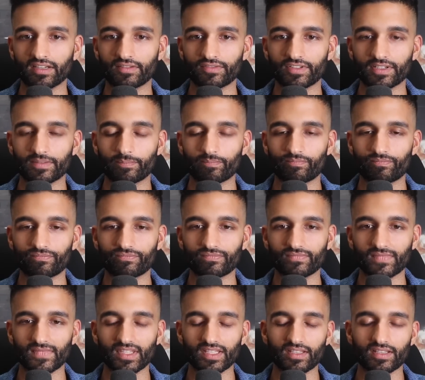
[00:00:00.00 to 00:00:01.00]
of it.
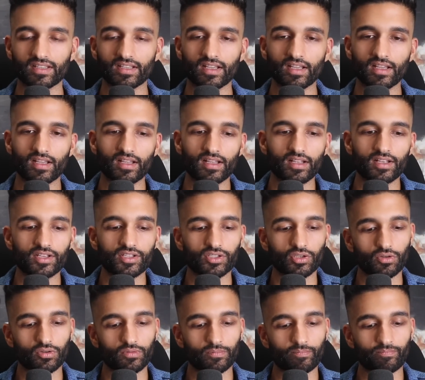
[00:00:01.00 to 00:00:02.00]

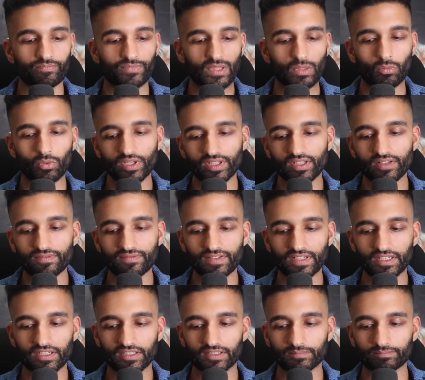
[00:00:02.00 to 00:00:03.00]
So with the
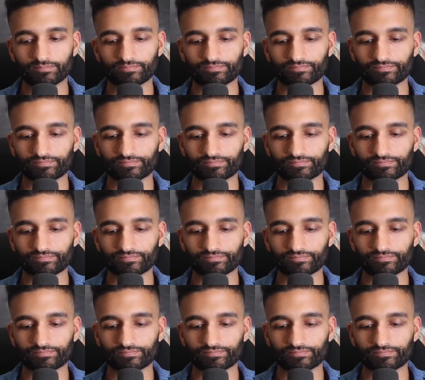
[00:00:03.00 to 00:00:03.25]
fear,